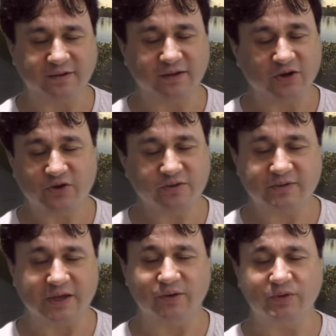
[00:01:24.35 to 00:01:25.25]
You know,
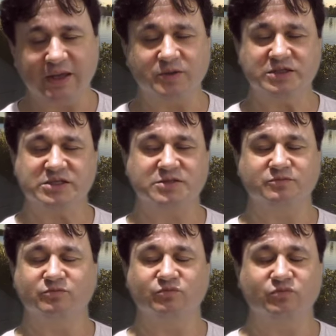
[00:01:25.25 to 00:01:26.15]
it, it just
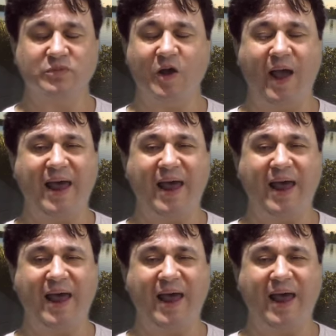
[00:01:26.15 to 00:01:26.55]
I